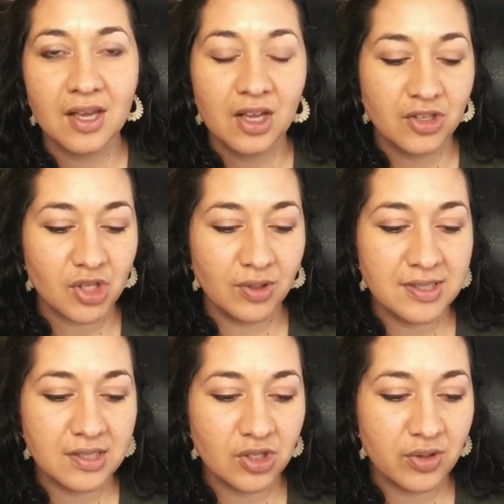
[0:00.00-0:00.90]
So
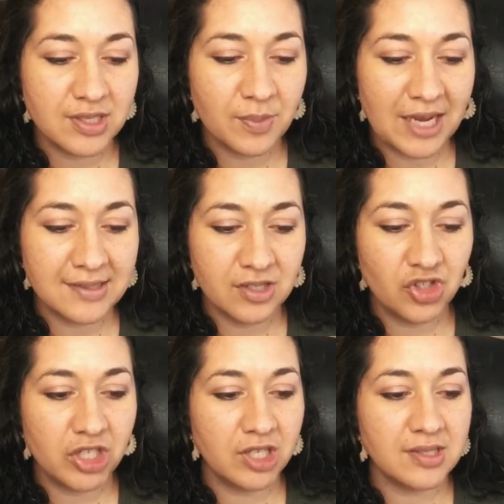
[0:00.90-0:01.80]
listen to this passage
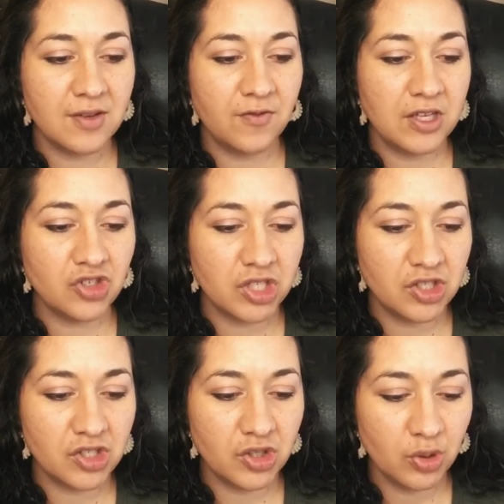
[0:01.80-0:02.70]
here. It's
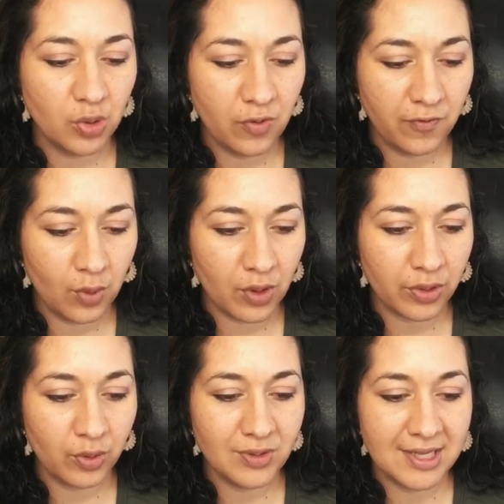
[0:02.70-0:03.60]
Ephesians 2 4
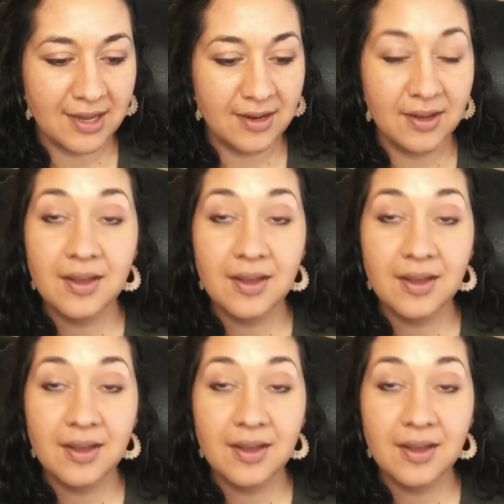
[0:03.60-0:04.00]
through 10.